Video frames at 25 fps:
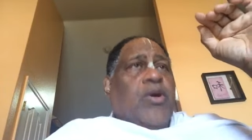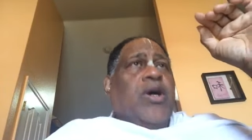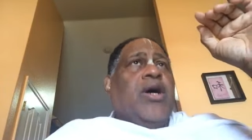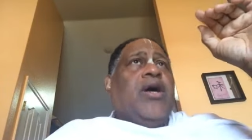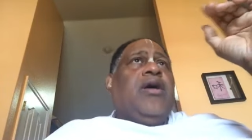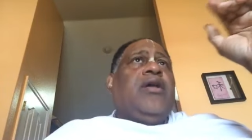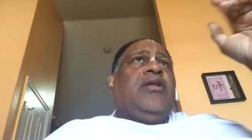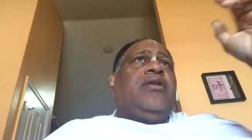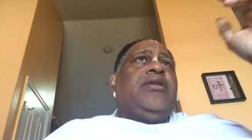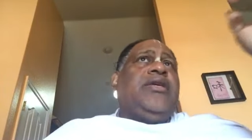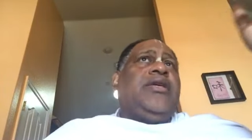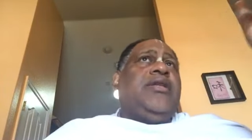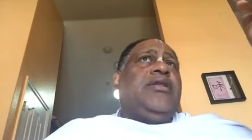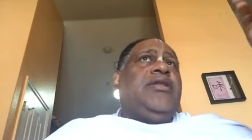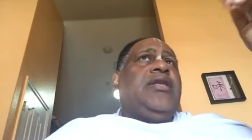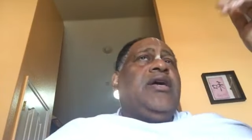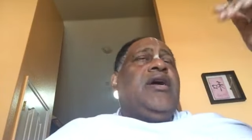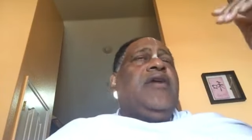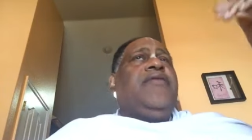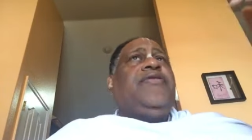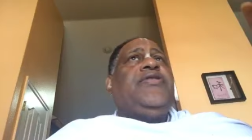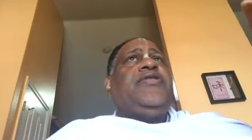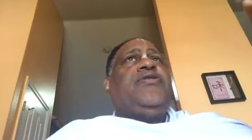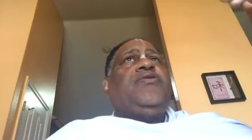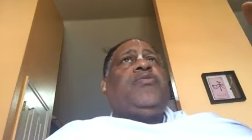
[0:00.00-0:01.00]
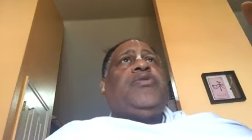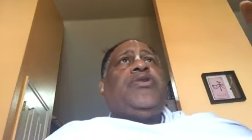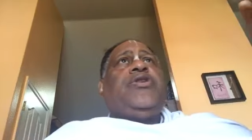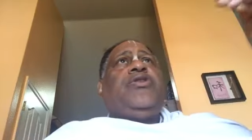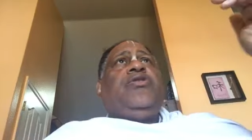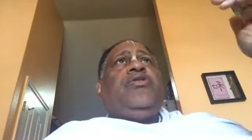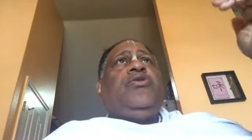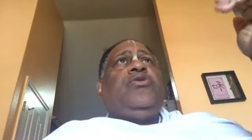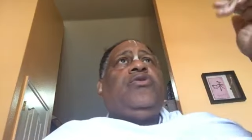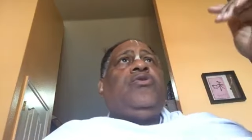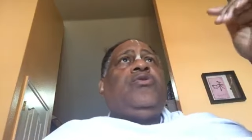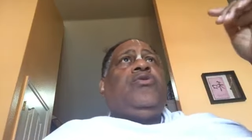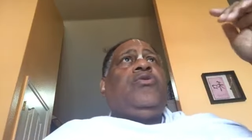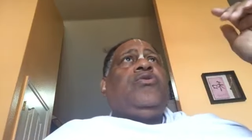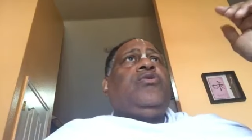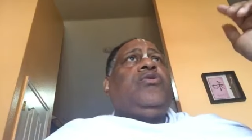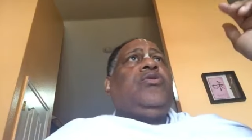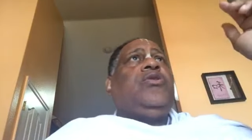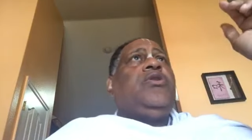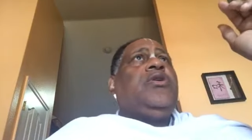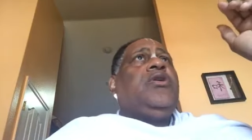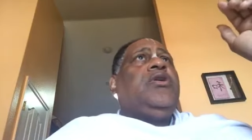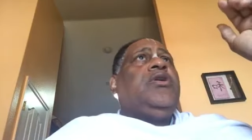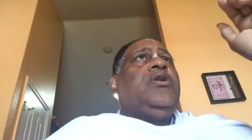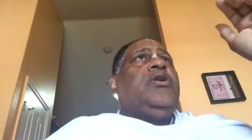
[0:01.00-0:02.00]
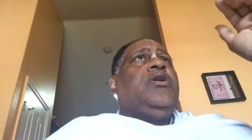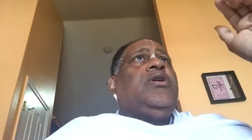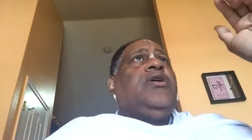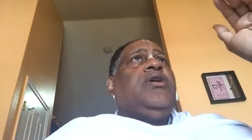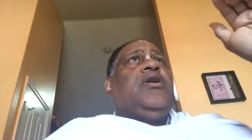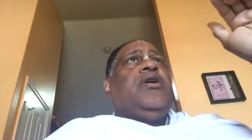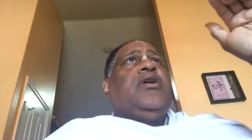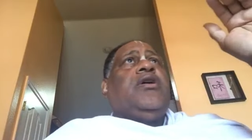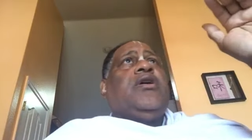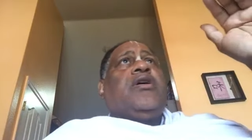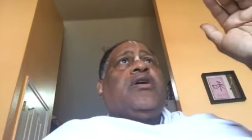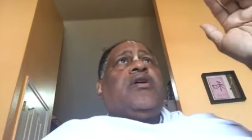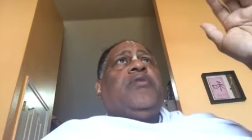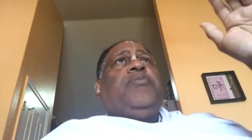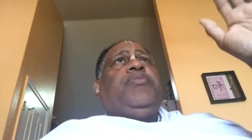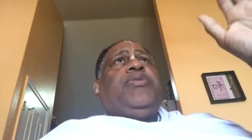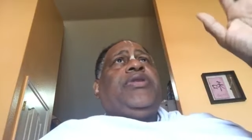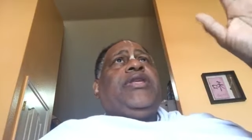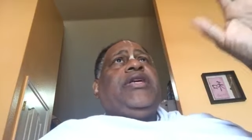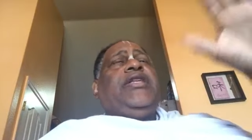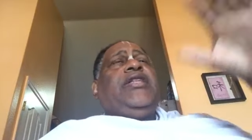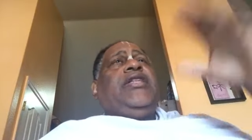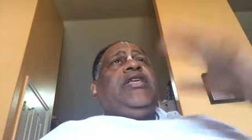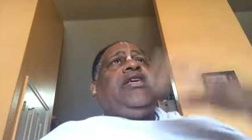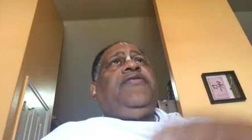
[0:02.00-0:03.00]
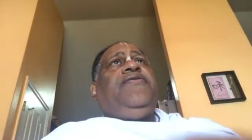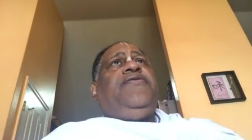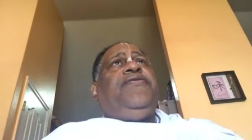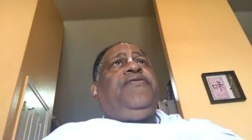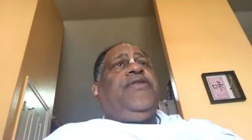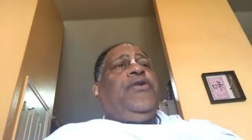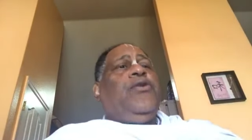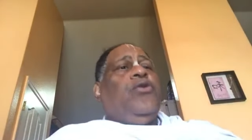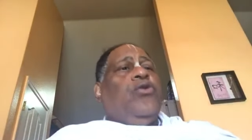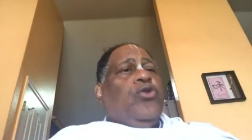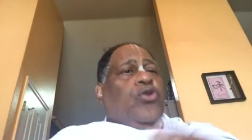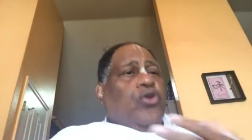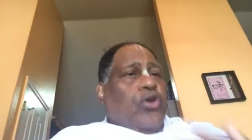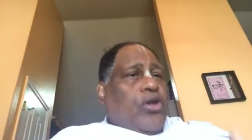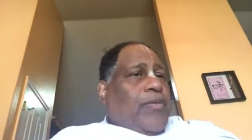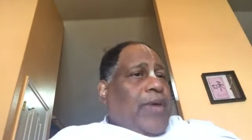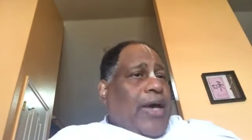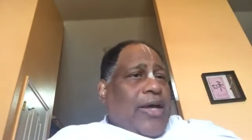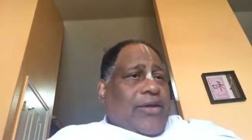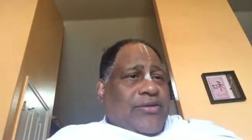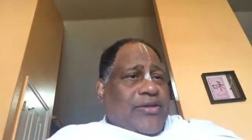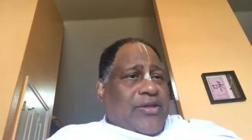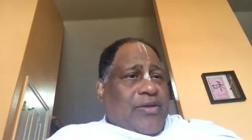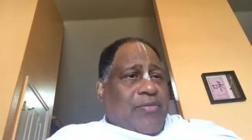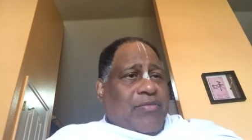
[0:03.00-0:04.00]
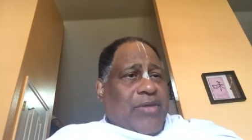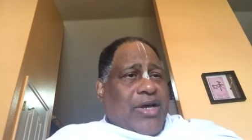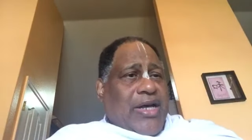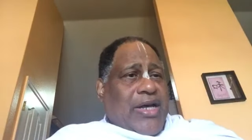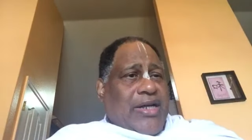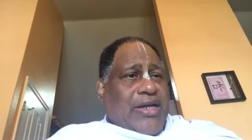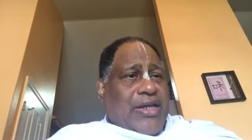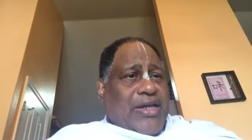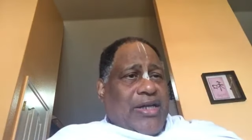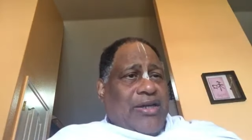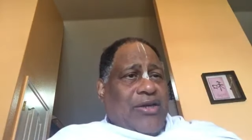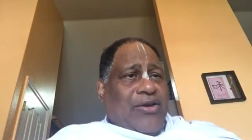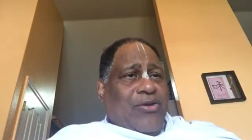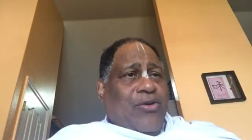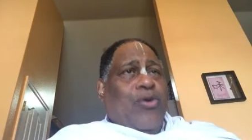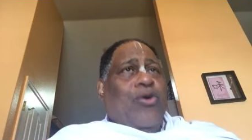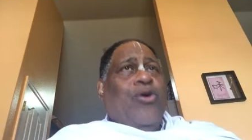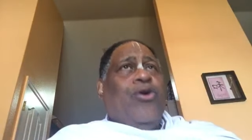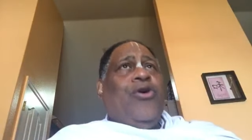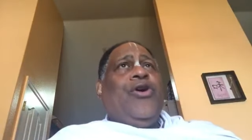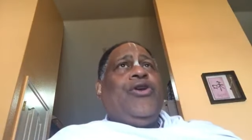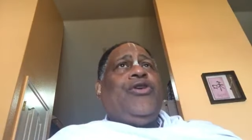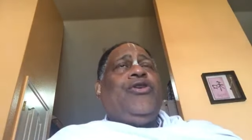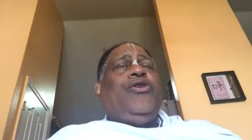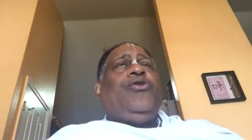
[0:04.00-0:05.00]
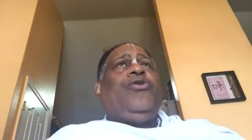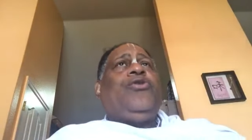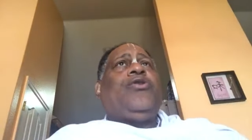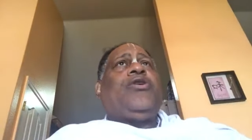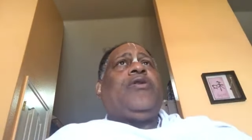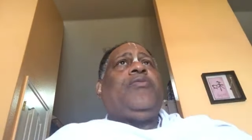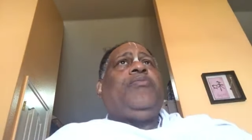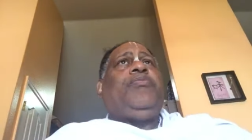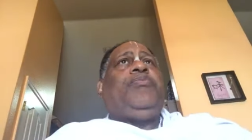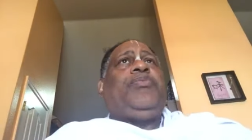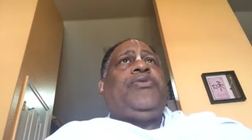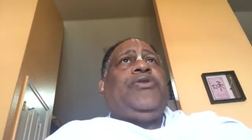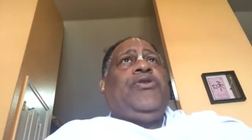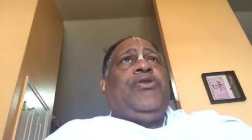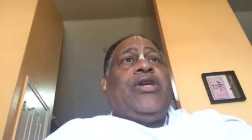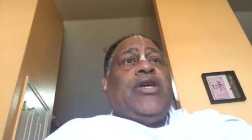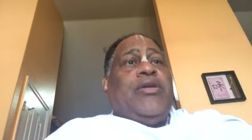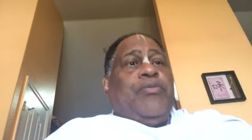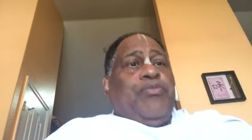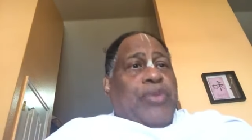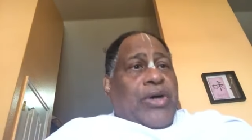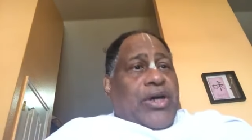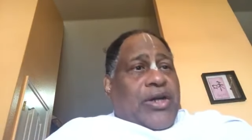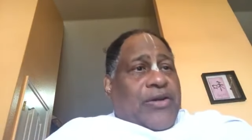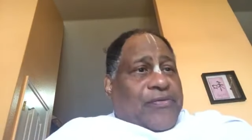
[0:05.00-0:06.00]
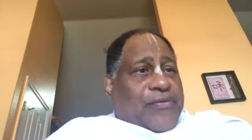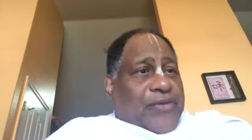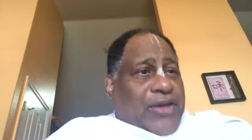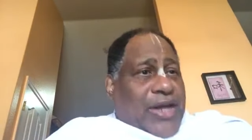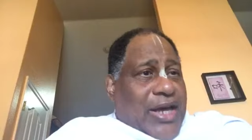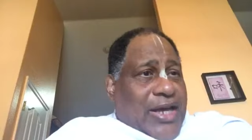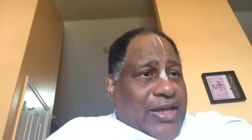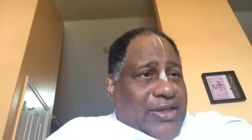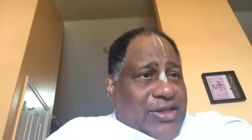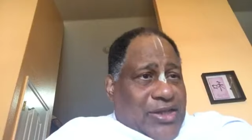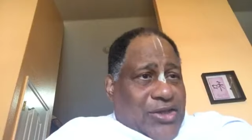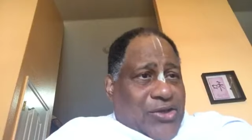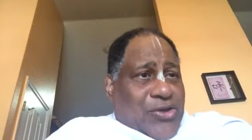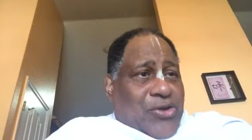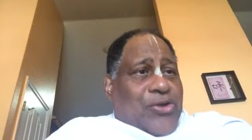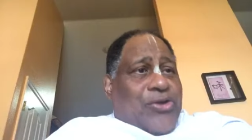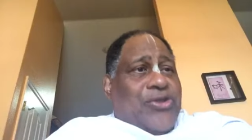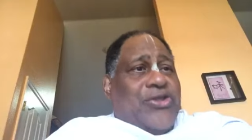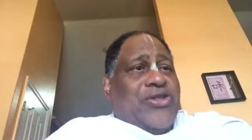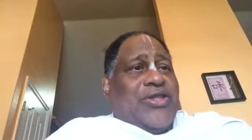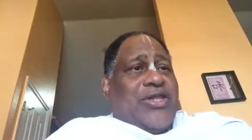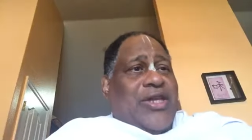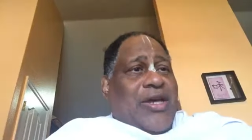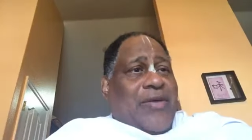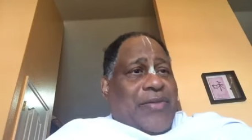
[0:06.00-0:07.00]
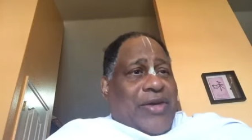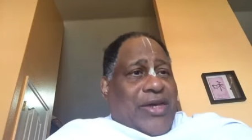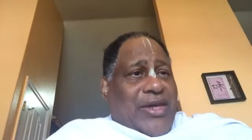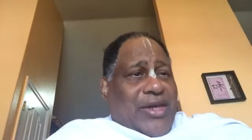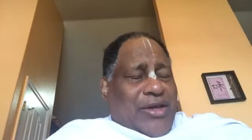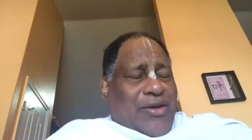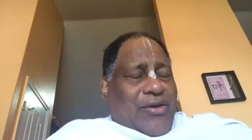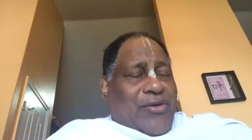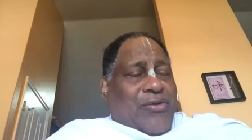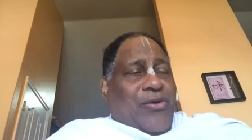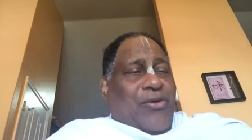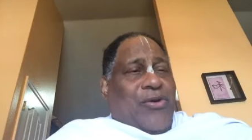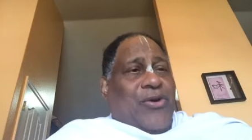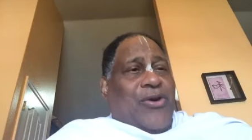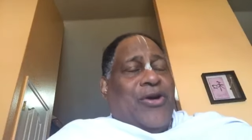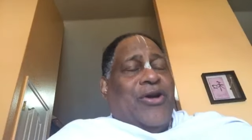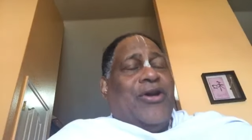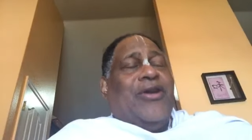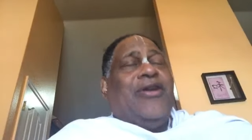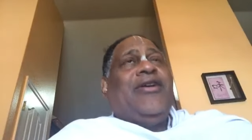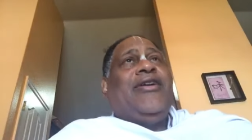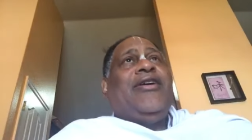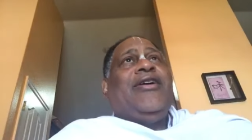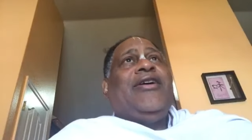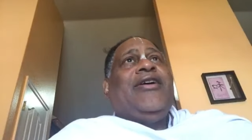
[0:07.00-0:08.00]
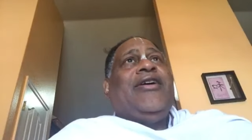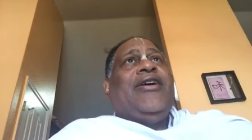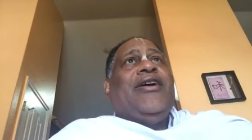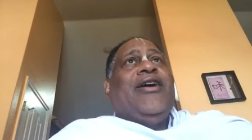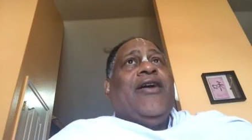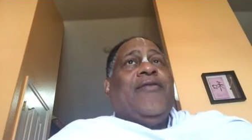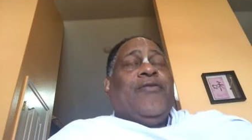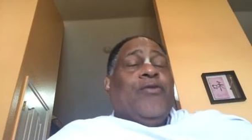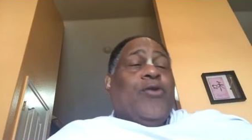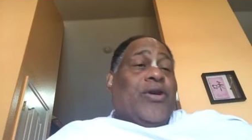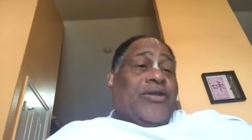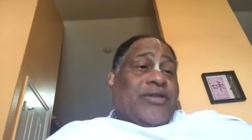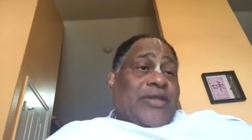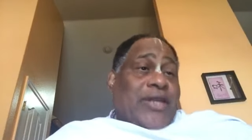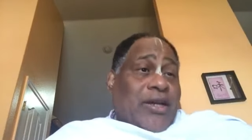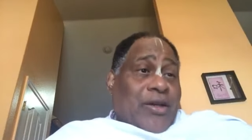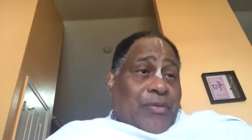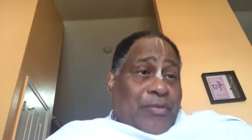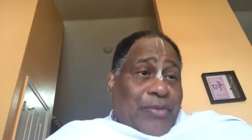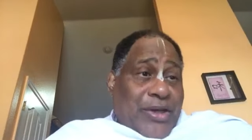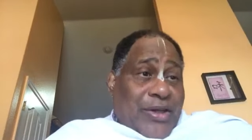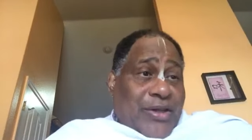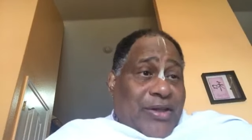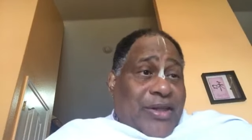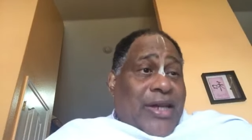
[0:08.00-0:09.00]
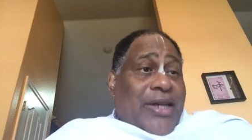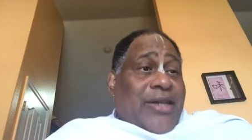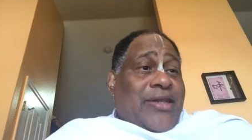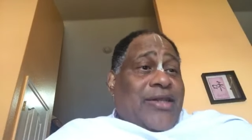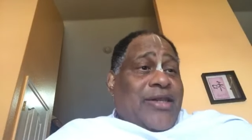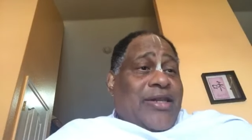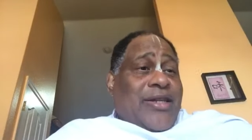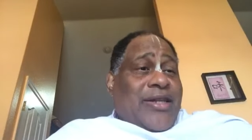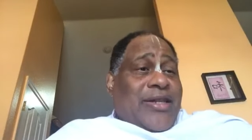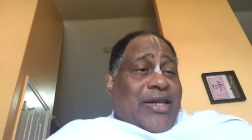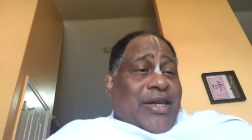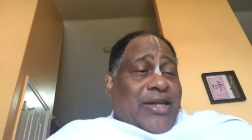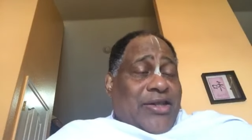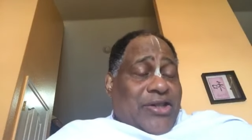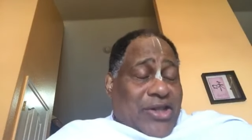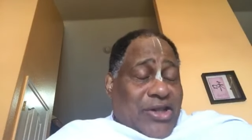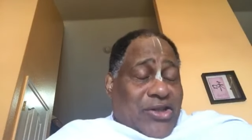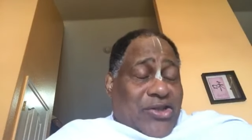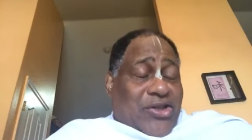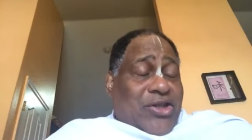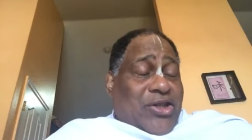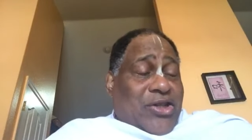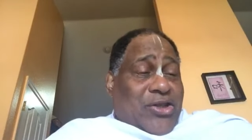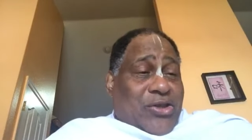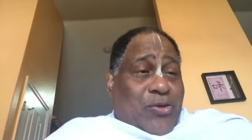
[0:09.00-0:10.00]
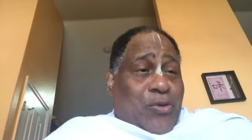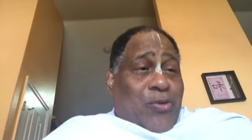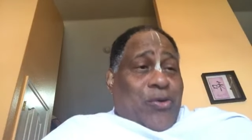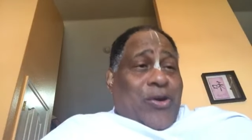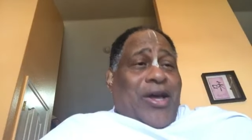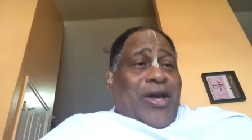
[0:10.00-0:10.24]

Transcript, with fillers: Well, love is when you completely feel good about somebody, or you you get butterflies in your stomach, or of course that could be indi indigestion as